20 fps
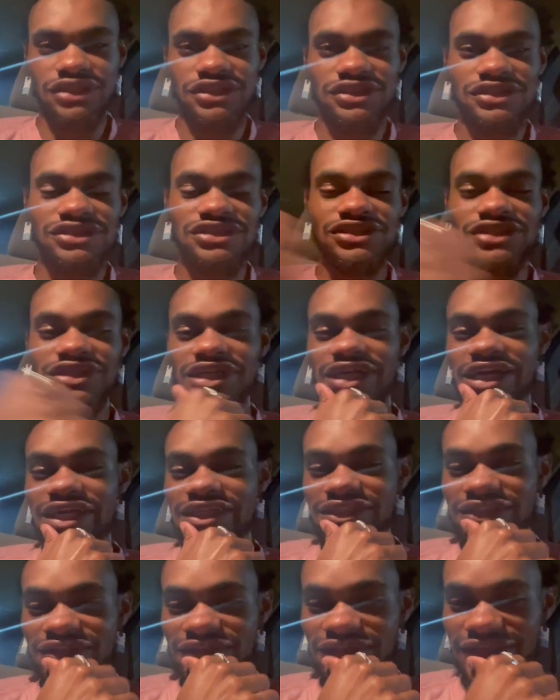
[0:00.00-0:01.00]
Son, I had
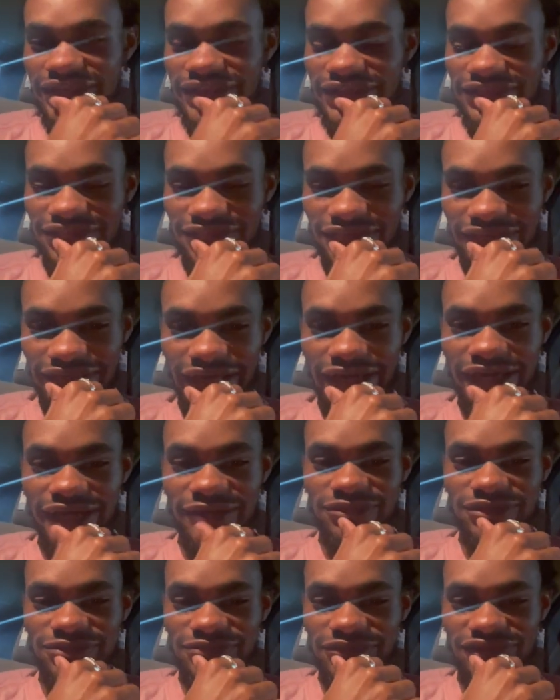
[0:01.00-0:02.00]
to delete like
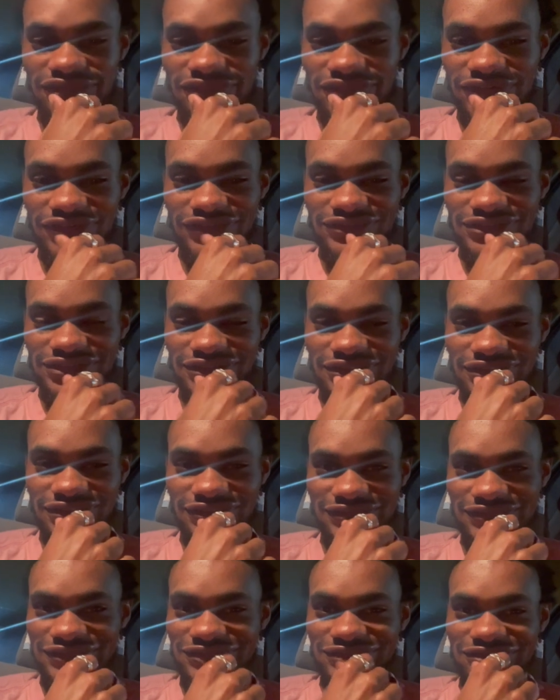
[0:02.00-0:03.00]
apps on my phone to
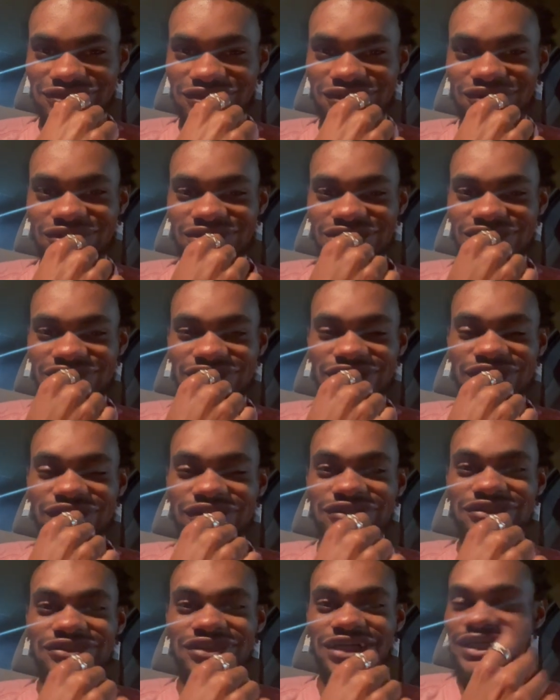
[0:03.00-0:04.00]
like record this
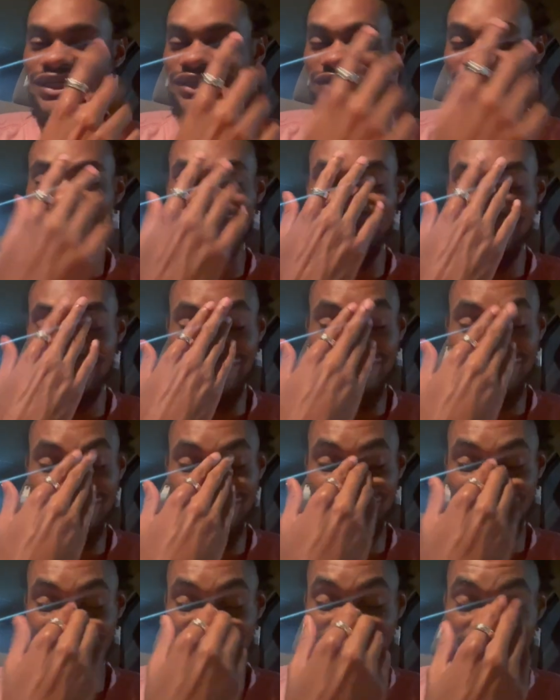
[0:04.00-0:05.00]
video, dude. I gotta fucking
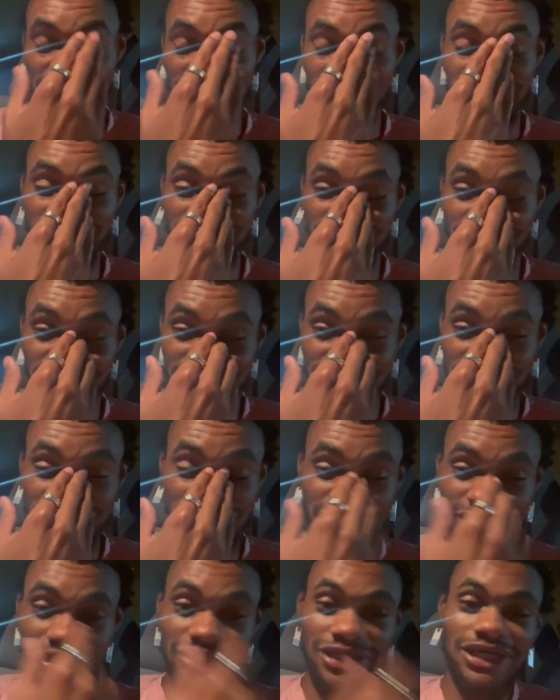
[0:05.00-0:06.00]
freezing space on my
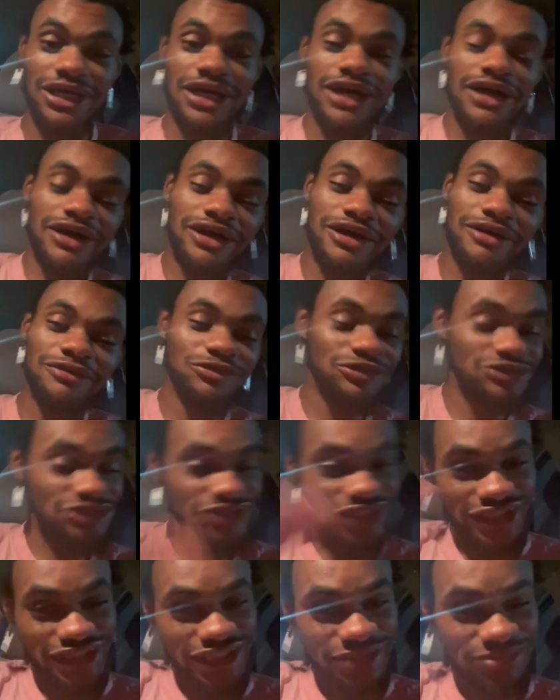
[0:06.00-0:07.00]
shit. Uh, we'll
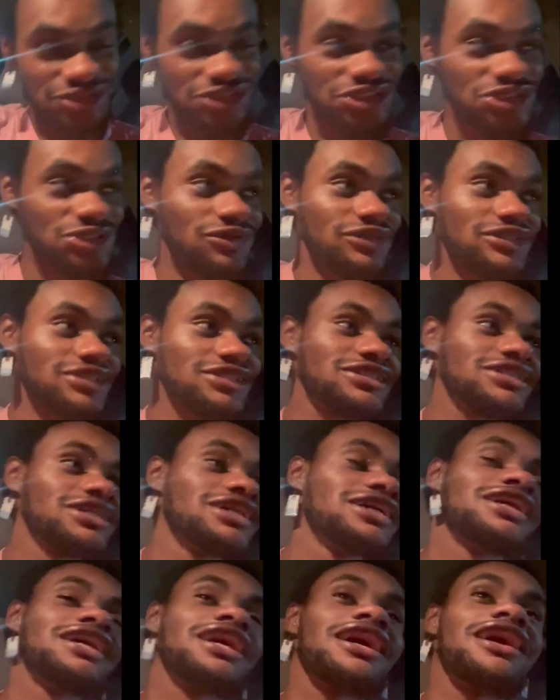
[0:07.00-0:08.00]
try to keep this short then.
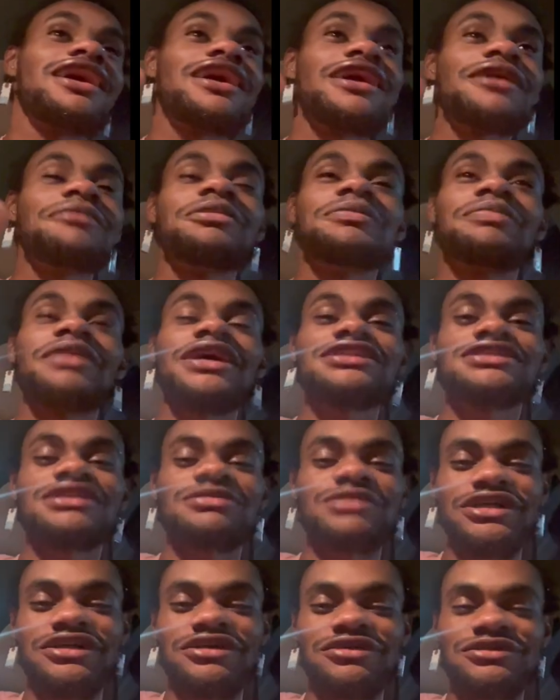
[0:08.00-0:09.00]
Uh, but basically,
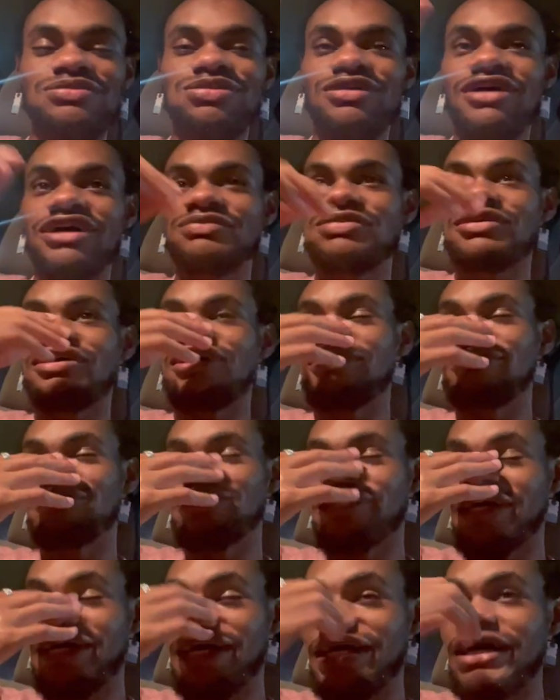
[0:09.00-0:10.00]
I'm not gonna go with the plot plot,
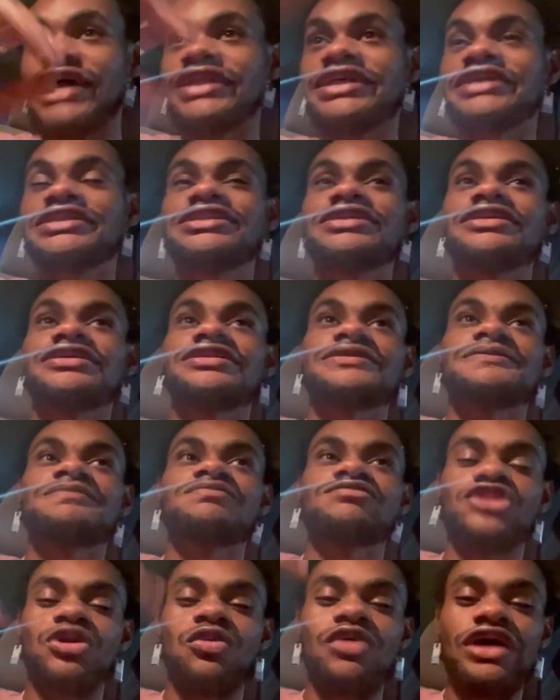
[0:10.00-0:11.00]
but I, I think the
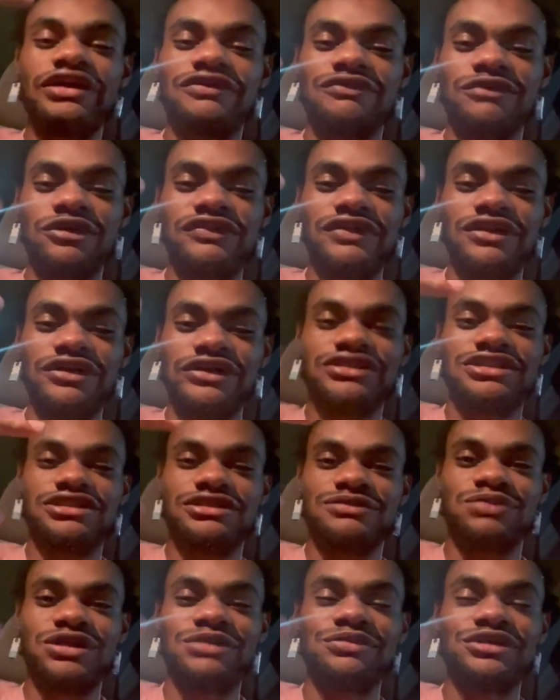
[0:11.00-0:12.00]
the way the movie looks
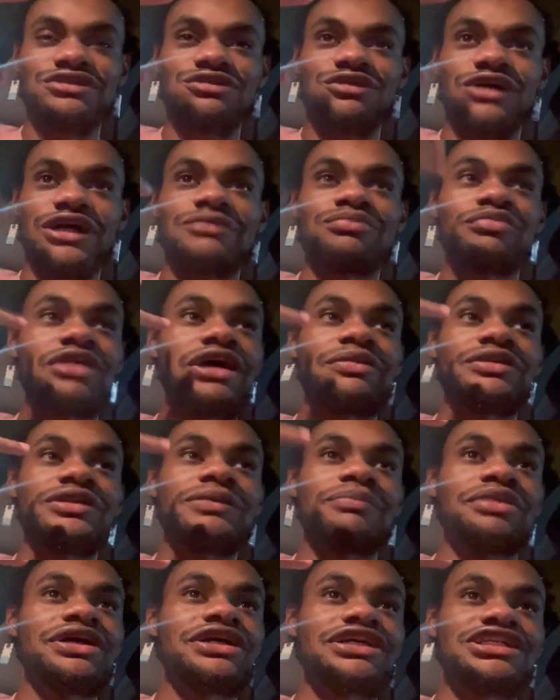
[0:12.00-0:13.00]
is pretty much like maybe
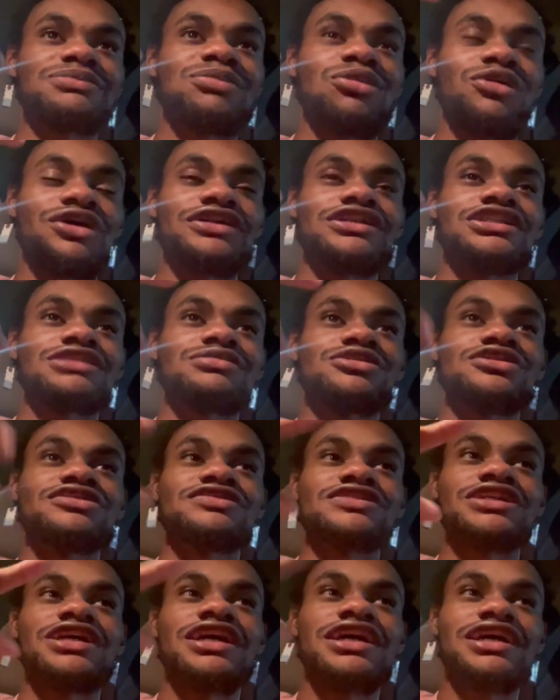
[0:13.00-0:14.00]
the biggest point of this
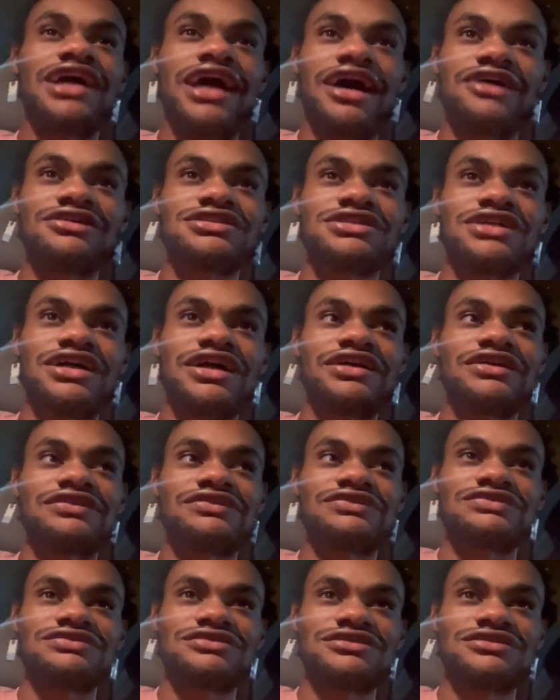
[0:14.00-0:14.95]
movie outside of